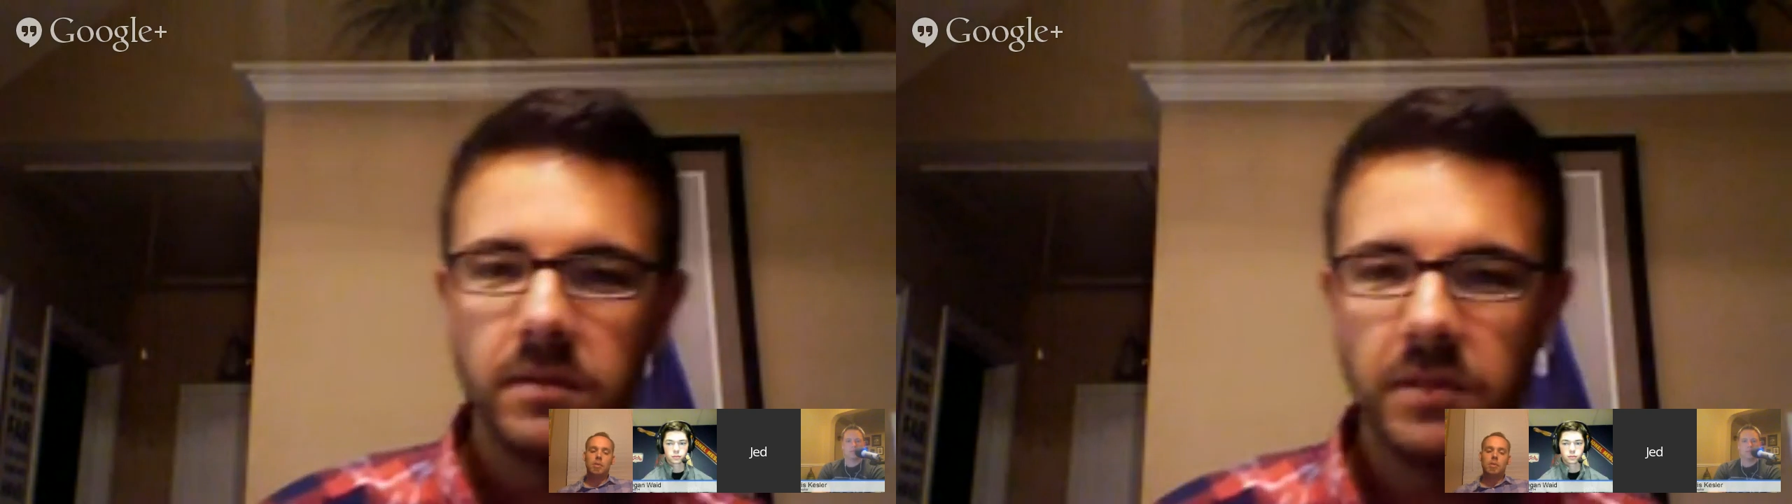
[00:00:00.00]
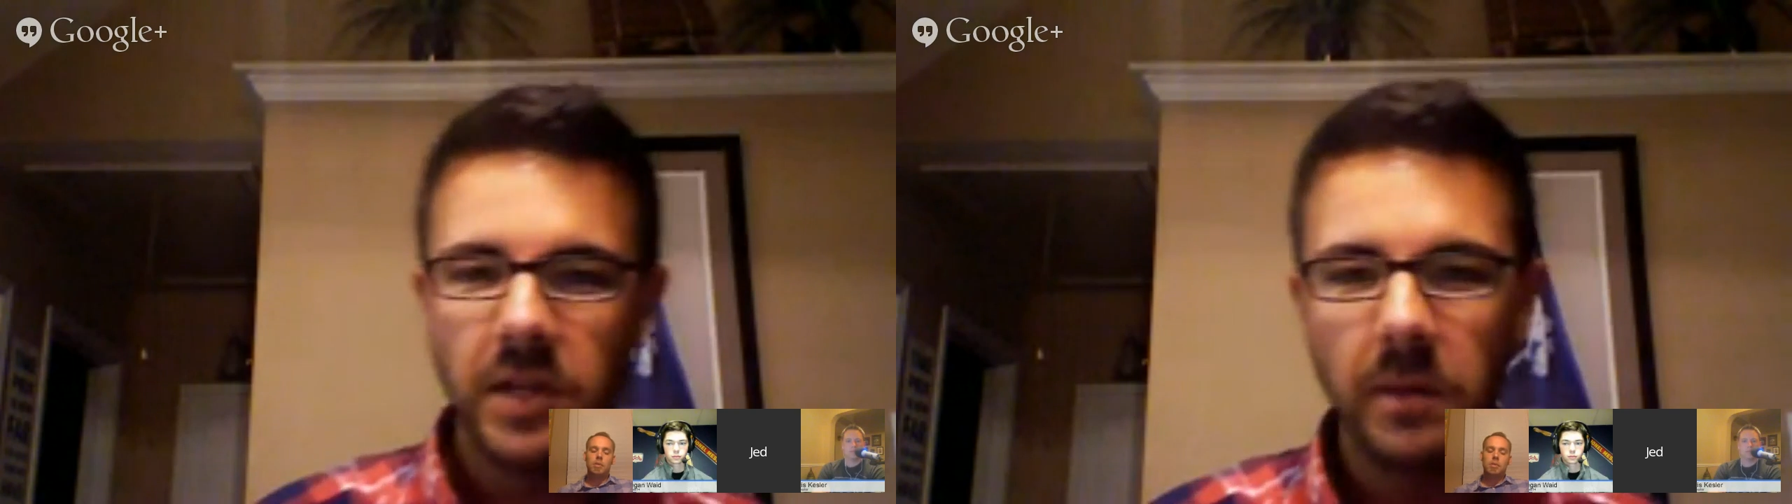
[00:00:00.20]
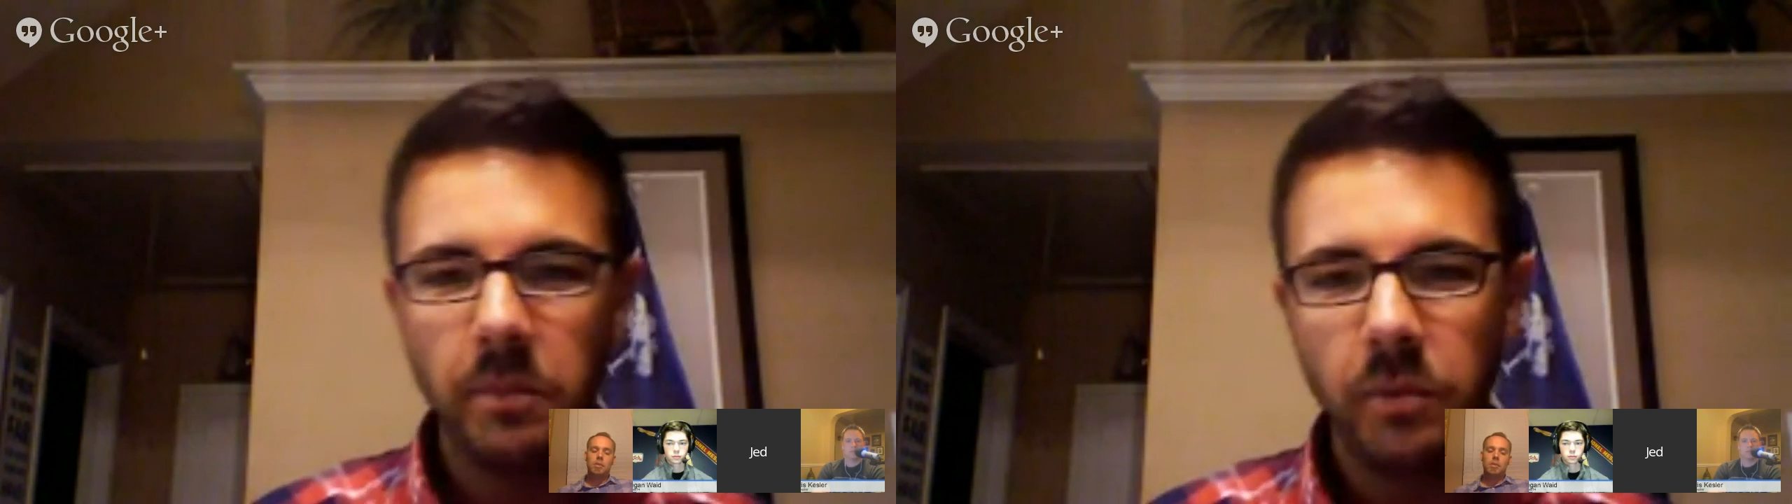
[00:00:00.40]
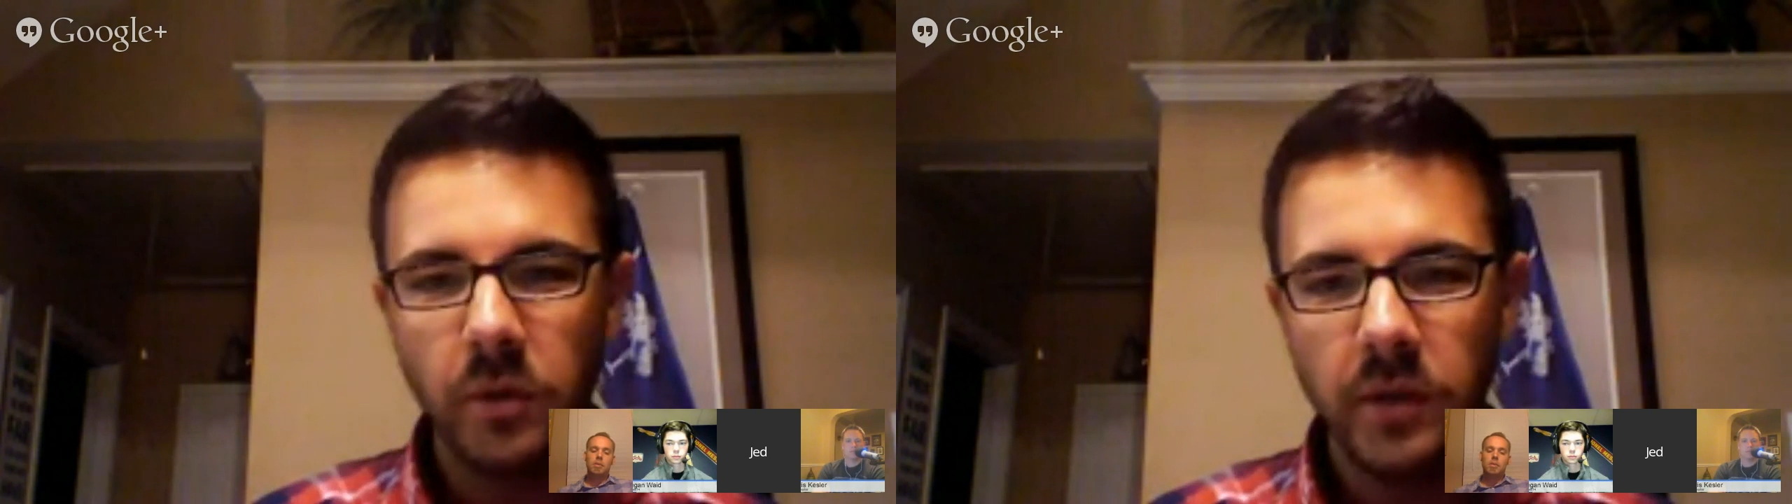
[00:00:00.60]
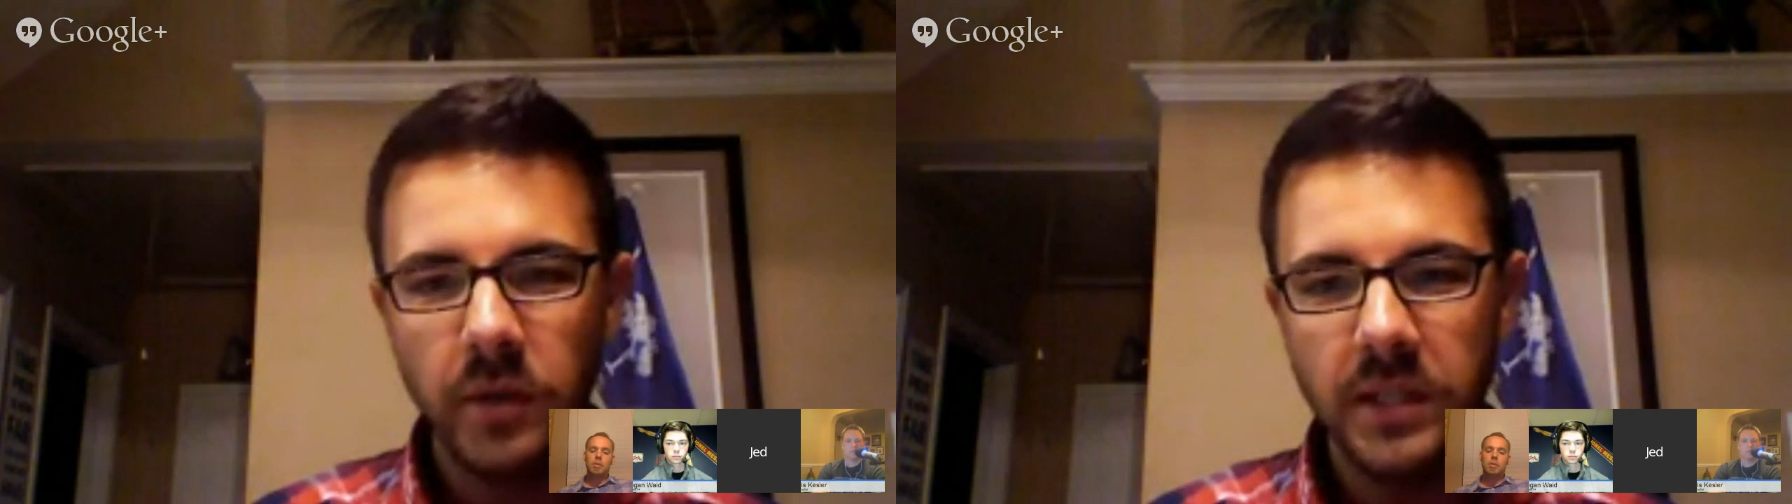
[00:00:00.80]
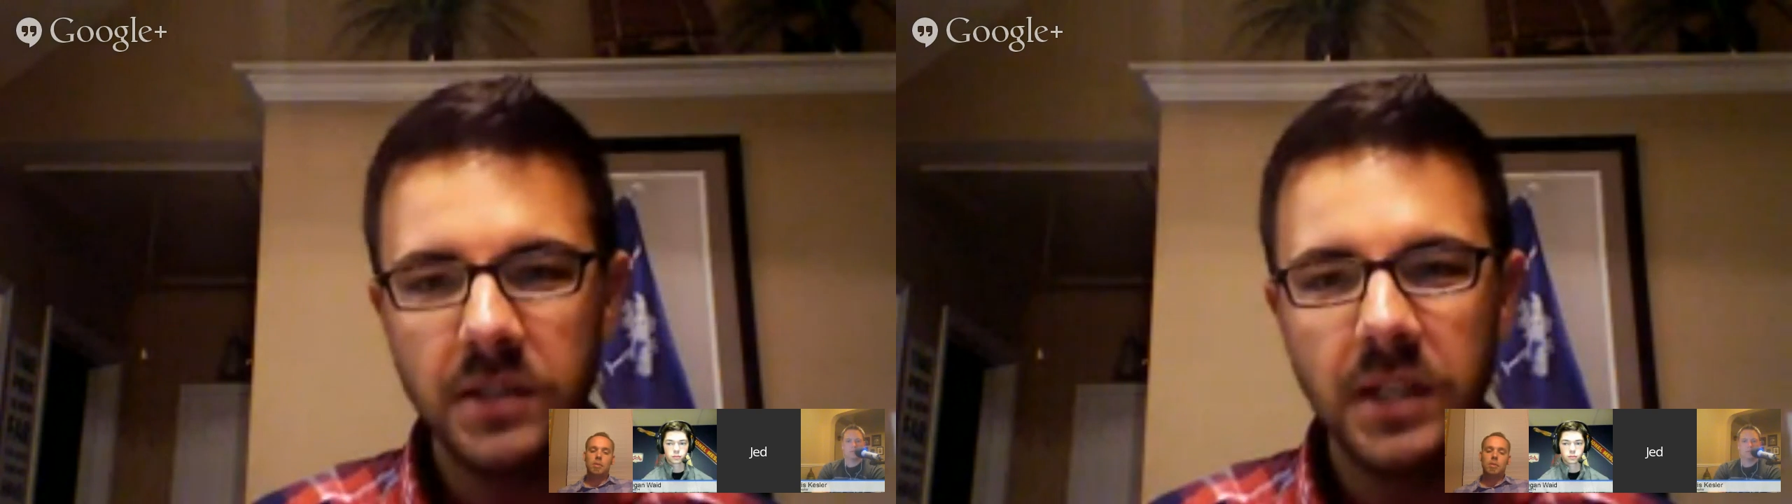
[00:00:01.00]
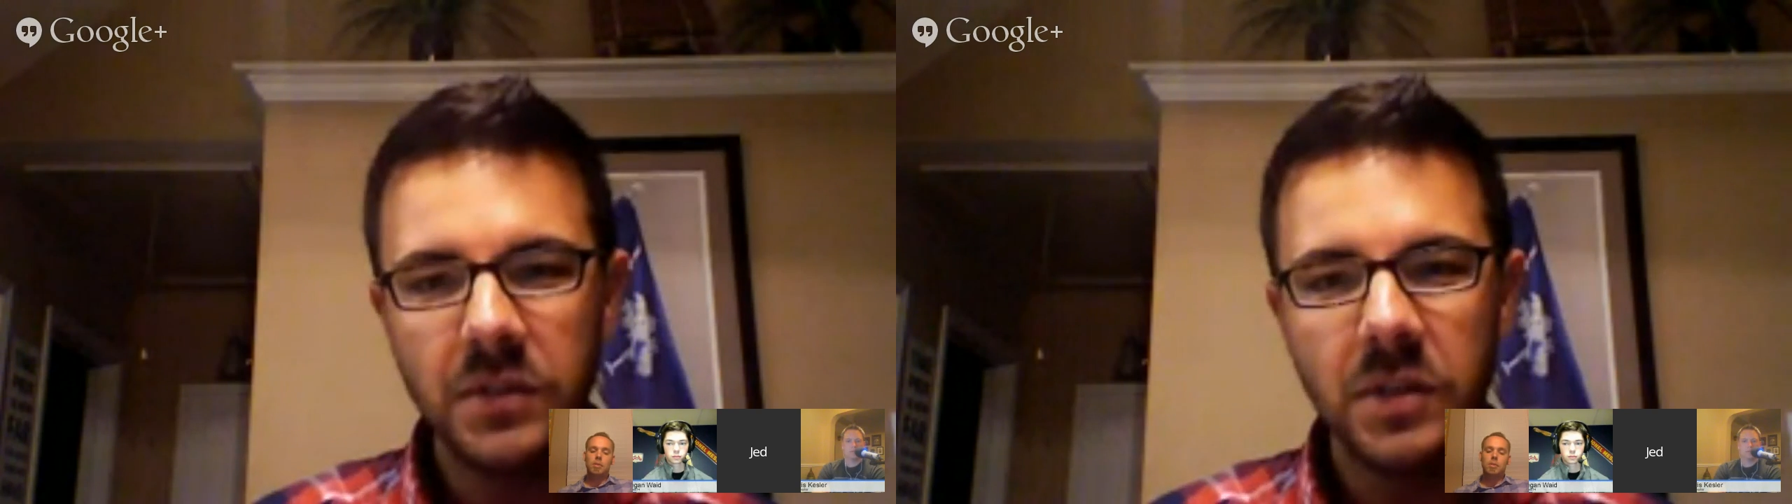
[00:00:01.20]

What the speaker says: their employees' gifts to